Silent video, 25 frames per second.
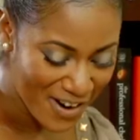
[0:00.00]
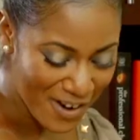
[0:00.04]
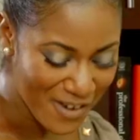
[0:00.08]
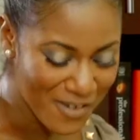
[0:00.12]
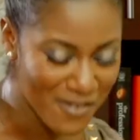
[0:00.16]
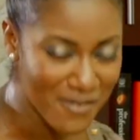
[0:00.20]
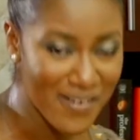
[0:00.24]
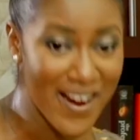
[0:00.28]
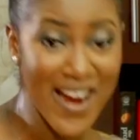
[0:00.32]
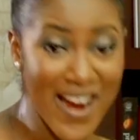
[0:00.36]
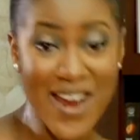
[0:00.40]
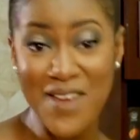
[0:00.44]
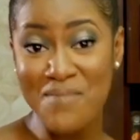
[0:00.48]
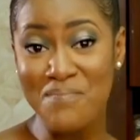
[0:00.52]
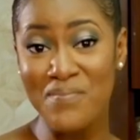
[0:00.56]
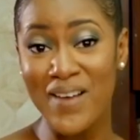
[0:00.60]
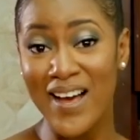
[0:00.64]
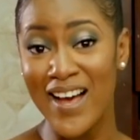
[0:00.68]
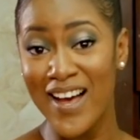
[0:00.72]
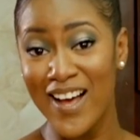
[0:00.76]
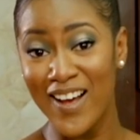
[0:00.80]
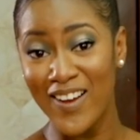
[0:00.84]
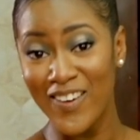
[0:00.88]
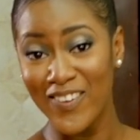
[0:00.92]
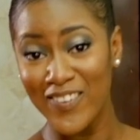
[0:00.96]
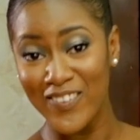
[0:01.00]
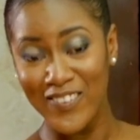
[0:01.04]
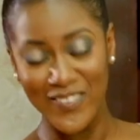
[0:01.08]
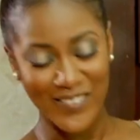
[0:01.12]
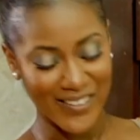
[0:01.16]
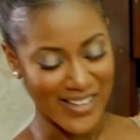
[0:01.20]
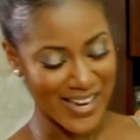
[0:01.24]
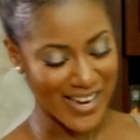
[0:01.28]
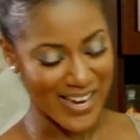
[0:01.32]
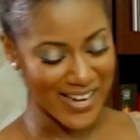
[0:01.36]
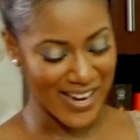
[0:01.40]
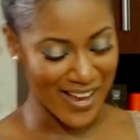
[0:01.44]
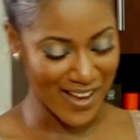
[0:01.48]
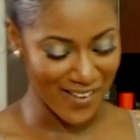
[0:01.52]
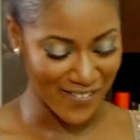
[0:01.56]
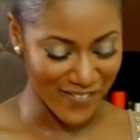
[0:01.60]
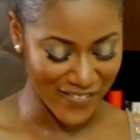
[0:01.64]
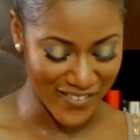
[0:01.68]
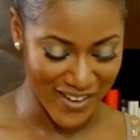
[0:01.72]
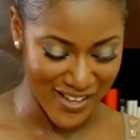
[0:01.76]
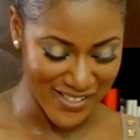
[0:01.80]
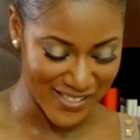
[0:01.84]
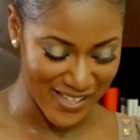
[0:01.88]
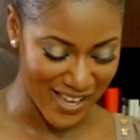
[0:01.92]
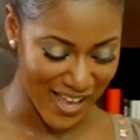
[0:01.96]
Rainbow. And of
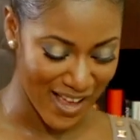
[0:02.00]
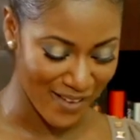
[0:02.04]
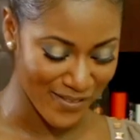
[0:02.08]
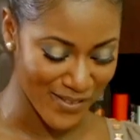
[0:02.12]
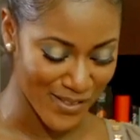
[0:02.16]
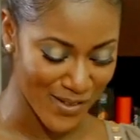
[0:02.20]
course, I have